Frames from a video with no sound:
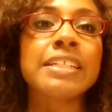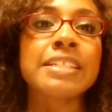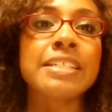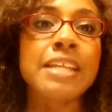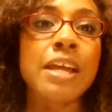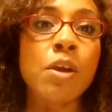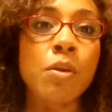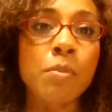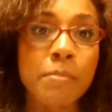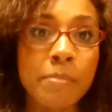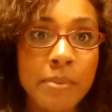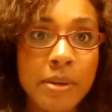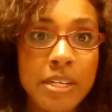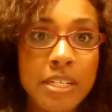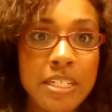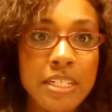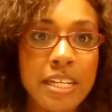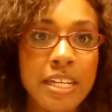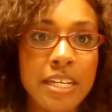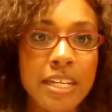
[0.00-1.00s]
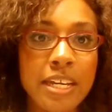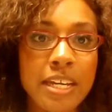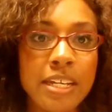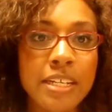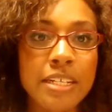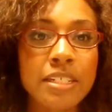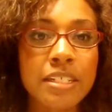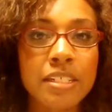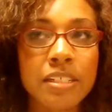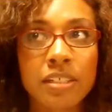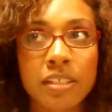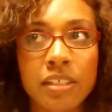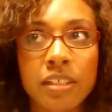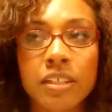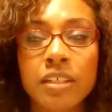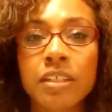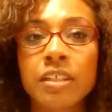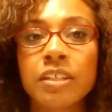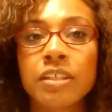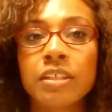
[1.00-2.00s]
It's now Monday night.
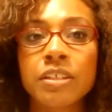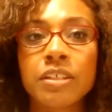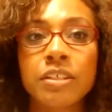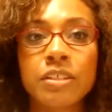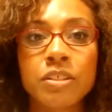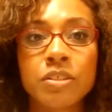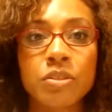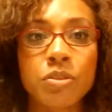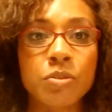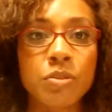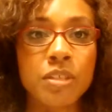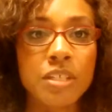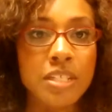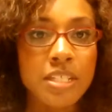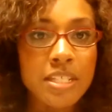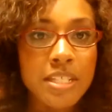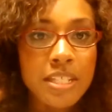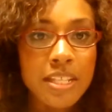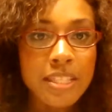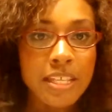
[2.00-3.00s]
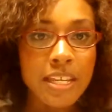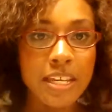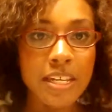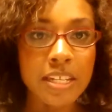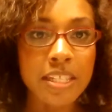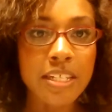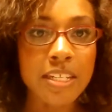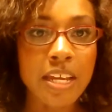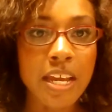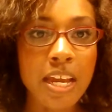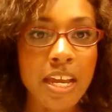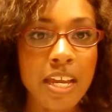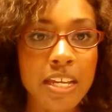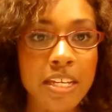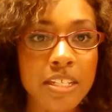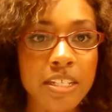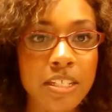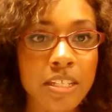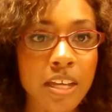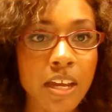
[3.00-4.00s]
So this is at the end of the day.
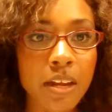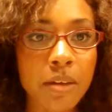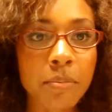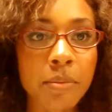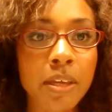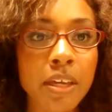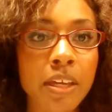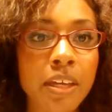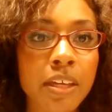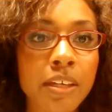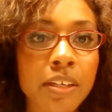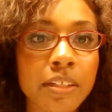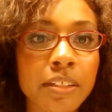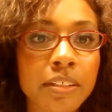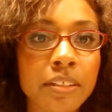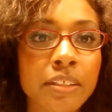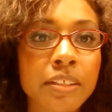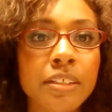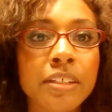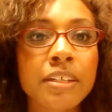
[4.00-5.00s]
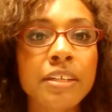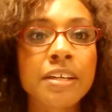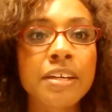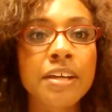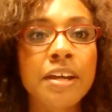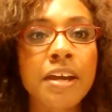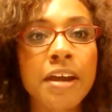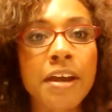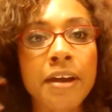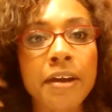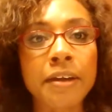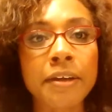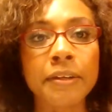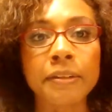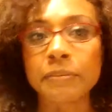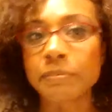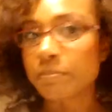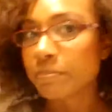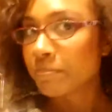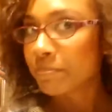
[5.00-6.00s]
It's kind of big,
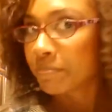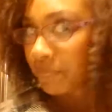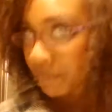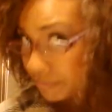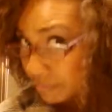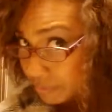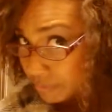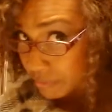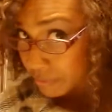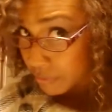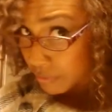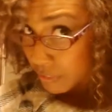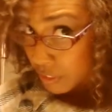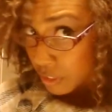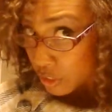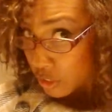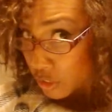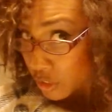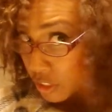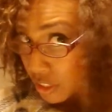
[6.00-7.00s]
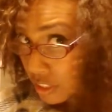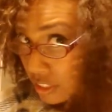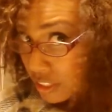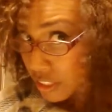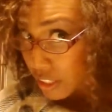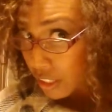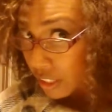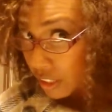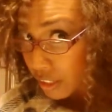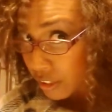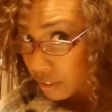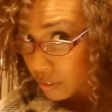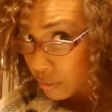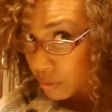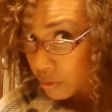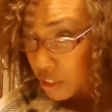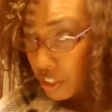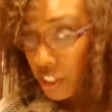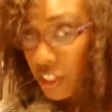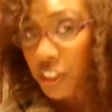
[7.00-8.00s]
um, as you can see,
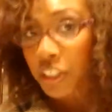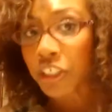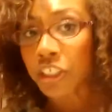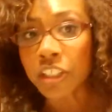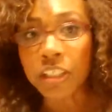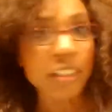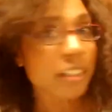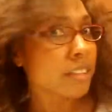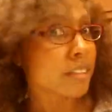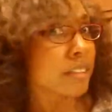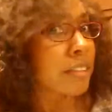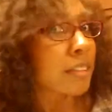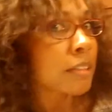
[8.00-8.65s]
which is good.